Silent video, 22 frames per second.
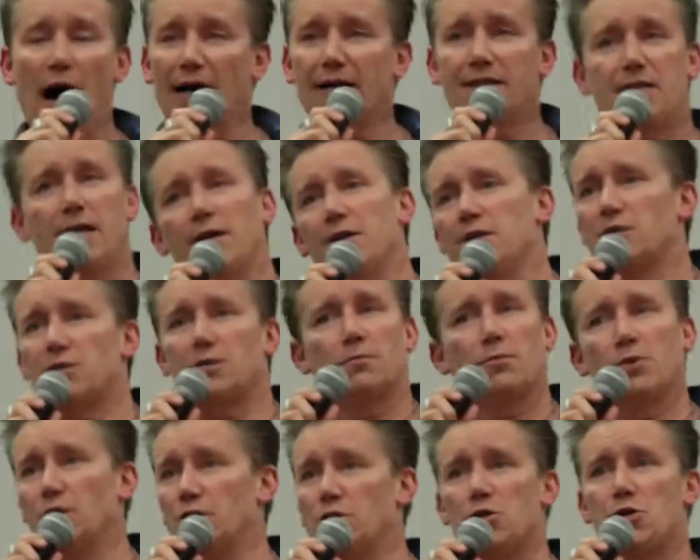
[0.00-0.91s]
I tell you
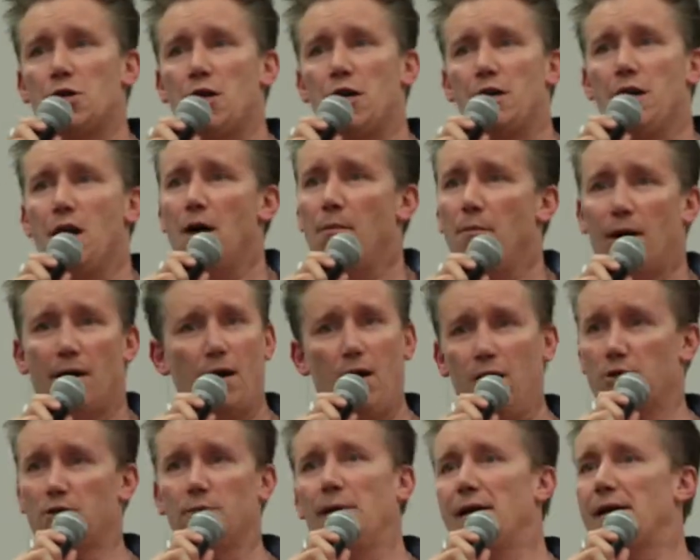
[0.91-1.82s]
some good shit, but I
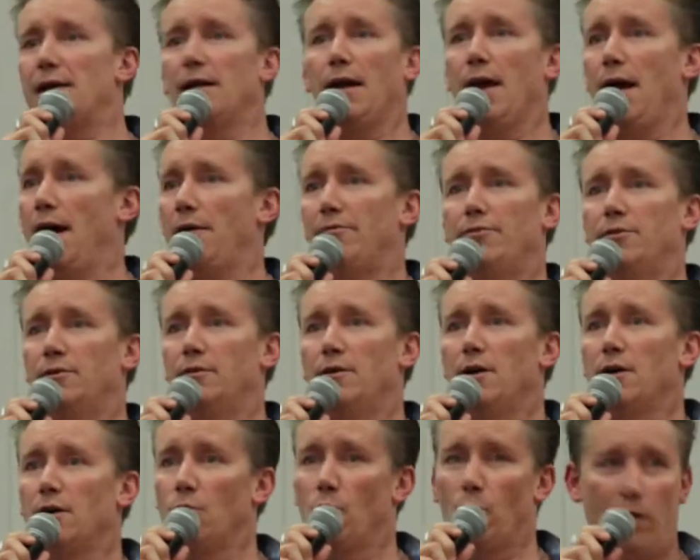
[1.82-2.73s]
also make you laugh.
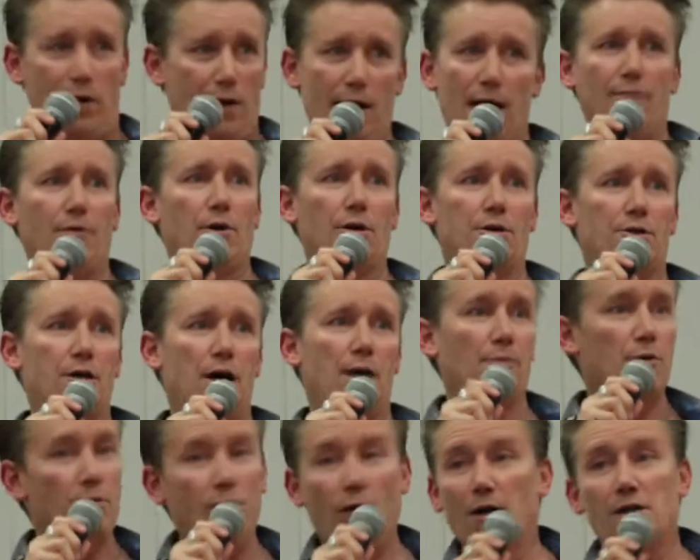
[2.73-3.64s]
We're going to have a good
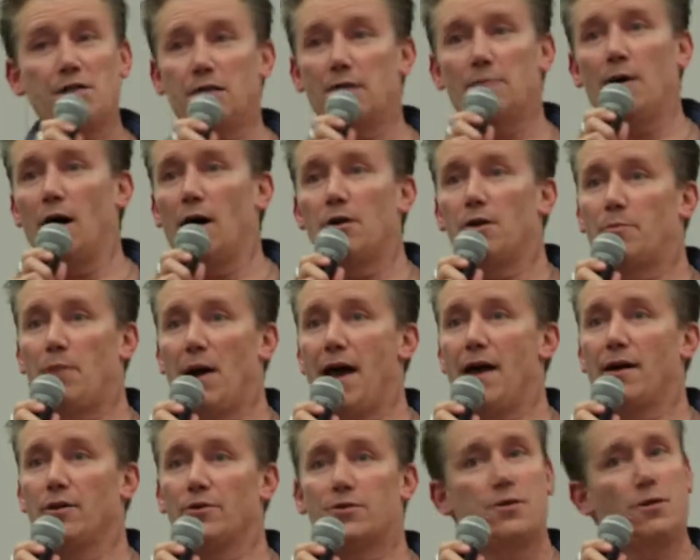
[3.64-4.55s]
time. You've already seen my other
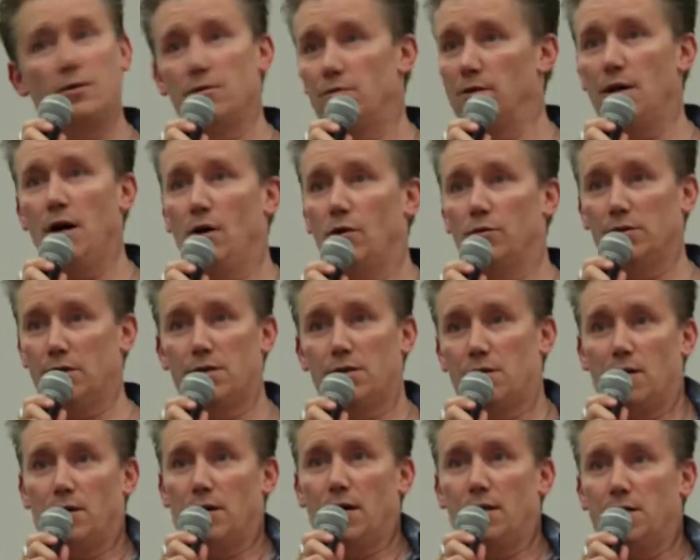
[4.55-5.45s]
panel, so you know this
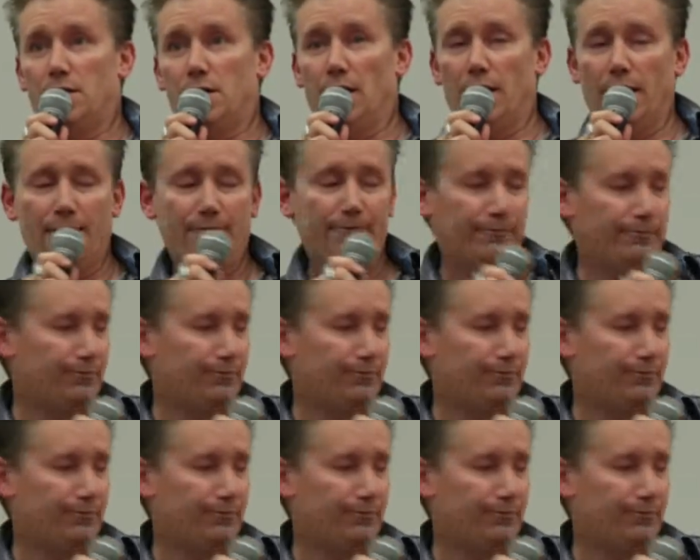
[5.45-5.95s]
is going to get silly.